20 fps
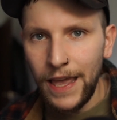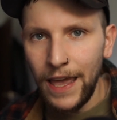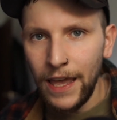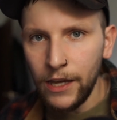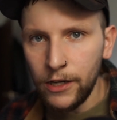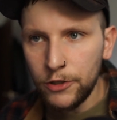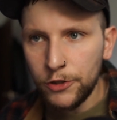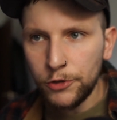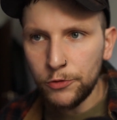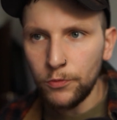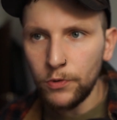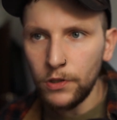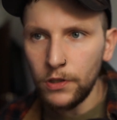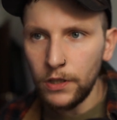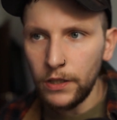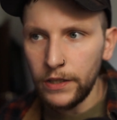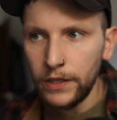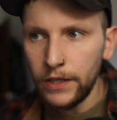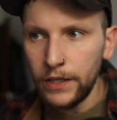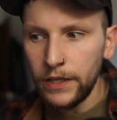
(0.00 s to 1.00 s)

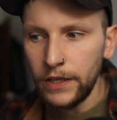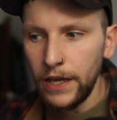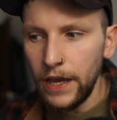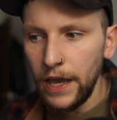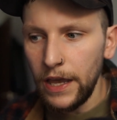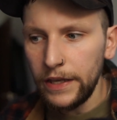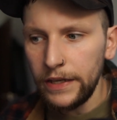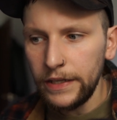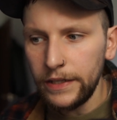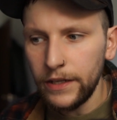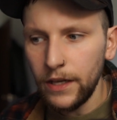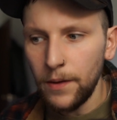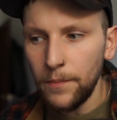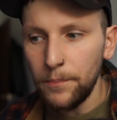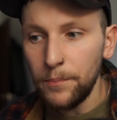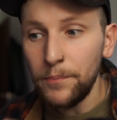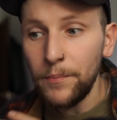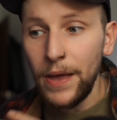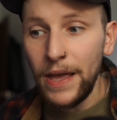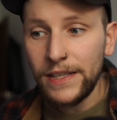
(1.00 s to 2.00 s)
actually ended up
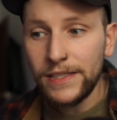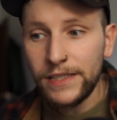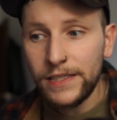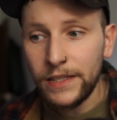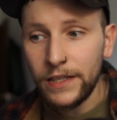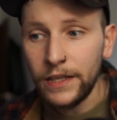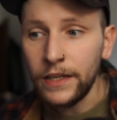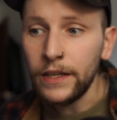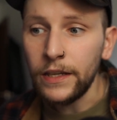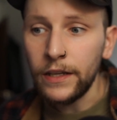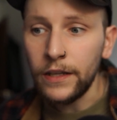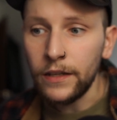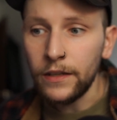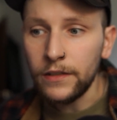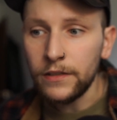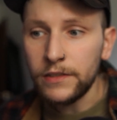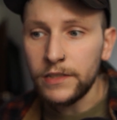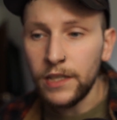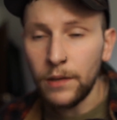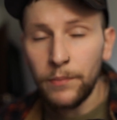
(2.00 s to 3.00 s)

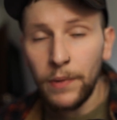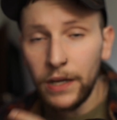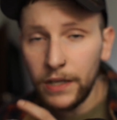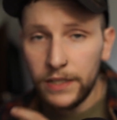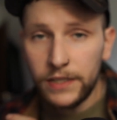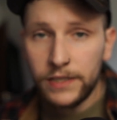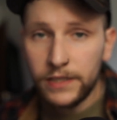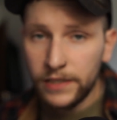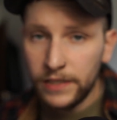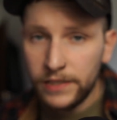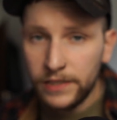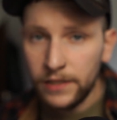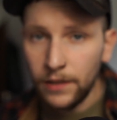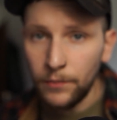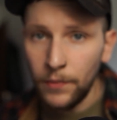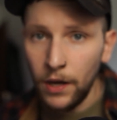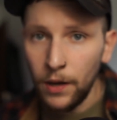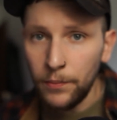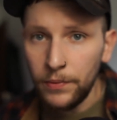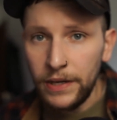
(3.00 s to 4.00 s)
messing somebody's
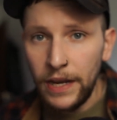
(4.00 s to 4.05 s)
system up.